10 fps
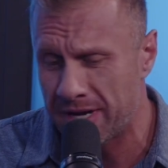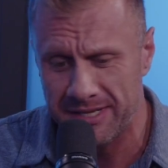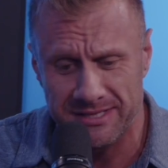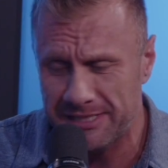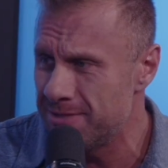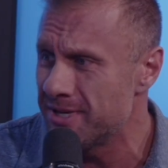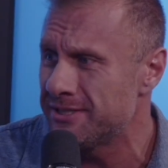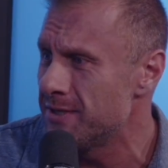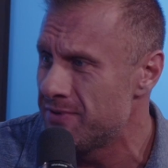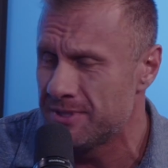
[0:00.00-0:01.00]
I didn't see
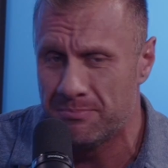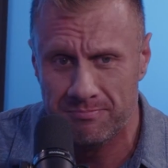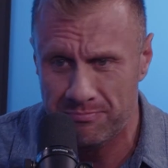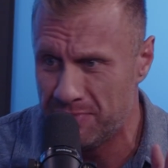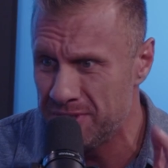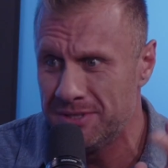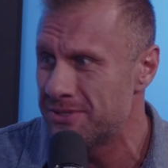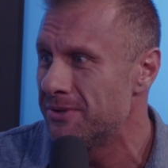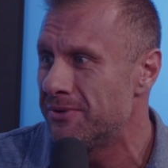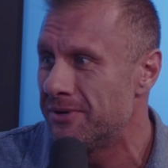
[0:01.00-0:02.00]
myself as a
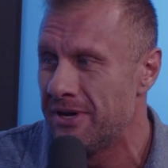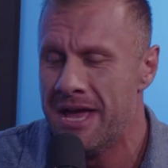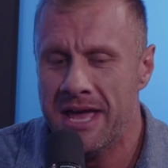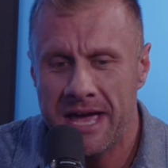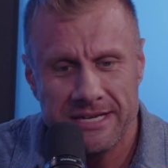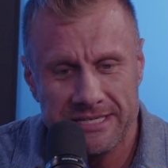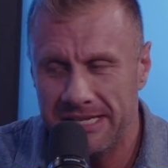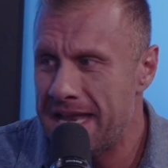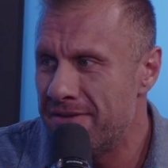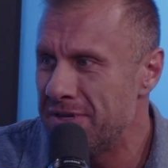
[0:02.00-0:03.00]
business owner. Yeah.
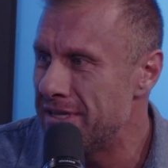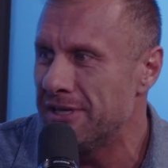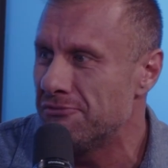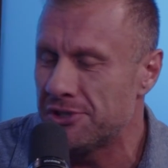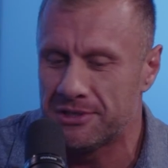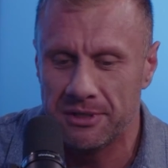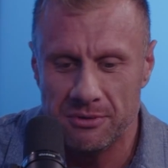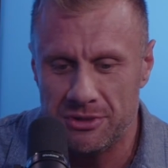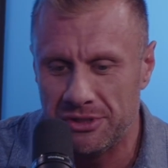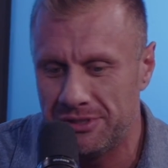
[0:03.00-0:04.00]
Didn't have anything official. It
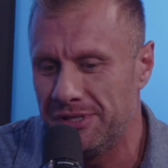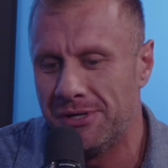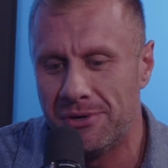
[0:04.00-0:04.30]
was just